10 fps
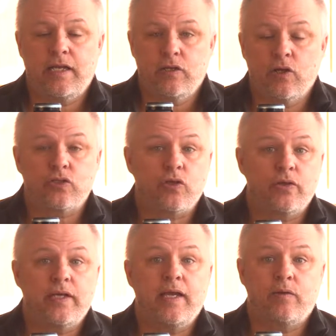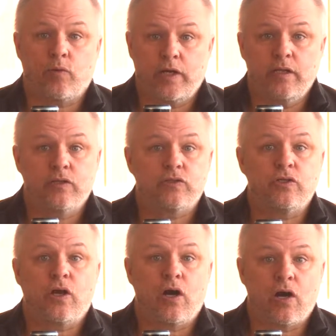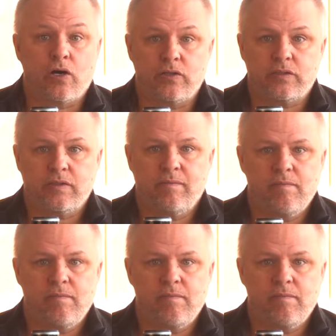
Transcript: looks on the inward, he looks on the heart.